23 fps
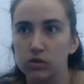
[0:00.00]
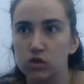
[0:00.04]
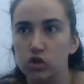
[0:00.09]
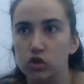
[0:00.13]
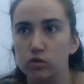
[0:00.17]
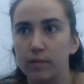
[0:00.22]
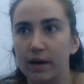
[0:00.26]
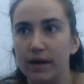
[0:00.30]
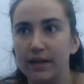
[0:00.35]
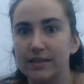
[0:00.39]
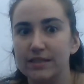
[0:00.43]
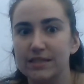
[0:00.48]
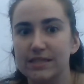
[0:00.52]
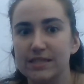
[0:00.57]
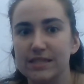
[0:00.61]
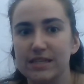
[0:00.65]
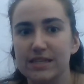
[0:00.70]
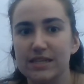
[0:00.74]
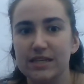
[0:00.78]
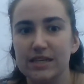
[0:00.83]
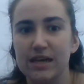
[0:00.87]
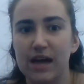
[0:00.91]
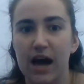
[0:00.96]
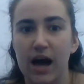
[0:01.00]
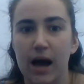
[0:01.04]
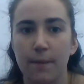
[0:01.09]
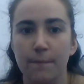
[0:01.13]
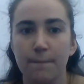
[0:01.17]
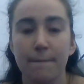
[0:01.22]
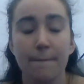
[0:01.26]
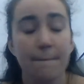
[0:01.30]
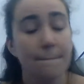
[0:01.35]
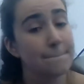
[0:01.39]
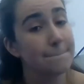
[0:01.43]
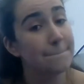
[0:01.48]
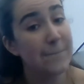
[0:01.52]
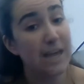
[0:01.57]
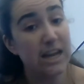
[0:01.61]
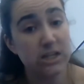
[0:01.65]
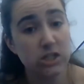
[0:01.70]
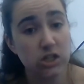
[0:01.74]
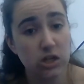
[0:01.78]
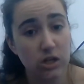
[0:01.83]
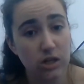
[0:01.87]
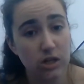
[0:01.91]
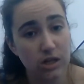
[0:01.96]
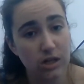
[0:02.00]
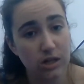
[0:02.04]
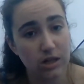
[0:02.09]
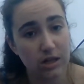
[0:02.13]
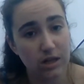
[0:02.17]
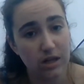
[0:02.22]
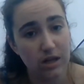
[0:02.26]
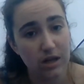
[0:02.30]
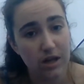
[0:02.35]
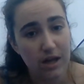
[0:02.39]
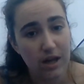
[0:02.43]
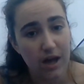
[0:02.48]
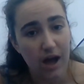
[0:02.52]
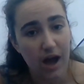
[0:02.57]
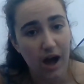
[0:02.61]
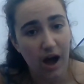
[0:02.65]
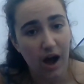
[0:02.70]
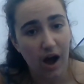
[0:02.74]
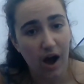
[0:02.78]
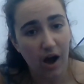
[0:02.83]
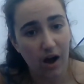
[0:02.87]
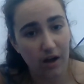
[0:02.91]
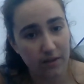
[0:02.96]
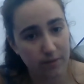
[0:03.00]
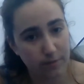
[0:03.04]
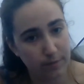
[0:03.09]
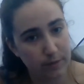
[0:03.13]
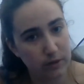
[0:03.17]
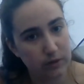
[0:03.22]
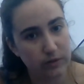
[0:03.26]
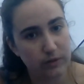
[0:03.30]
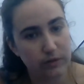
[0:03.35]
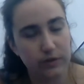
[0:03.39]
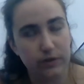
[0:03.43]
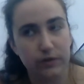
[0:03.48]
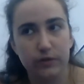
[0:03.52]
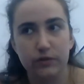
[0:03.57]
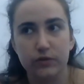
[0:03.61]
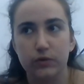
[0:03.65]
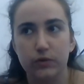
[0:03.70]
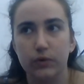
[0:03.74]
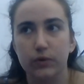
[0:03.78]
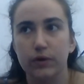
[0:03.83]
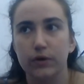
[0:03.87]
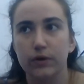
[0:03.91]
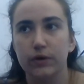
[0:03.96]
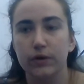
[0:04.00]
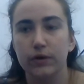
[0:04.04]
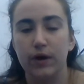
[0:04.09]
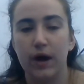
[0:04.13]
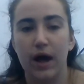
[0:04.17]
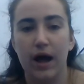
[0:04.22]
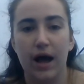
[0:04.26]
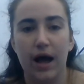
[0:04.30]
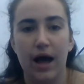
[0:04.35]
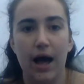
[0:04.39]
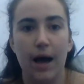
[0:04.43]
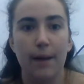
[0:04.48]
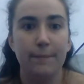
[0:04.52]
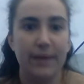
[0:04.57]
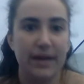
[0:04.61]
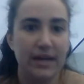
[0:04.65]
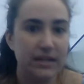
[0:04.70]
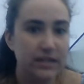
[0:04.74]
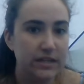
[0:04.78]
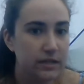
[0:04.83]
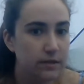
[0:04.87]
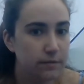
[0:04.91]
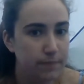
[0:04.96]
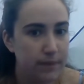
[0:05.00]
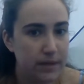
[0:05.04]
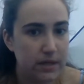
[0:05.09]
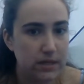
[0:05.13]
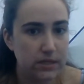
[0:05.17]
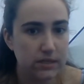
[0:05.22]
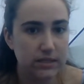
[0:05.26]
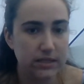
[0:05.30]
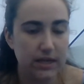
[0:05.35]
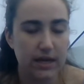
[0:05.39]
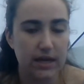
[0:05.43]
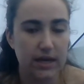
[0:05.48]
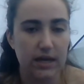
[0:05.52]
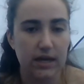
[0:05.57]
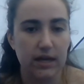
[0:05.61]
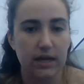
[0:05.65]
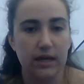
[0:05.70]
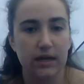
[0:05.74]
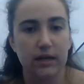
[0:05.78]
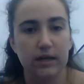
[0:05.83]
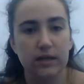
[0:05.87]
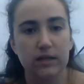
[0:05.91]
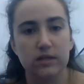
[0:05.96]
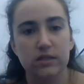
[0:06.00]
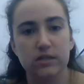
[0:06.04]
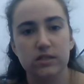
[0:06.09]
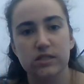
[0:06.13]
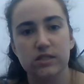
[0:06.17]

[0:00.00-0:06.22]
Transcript: You might see mental hospitals or abandoned buildings,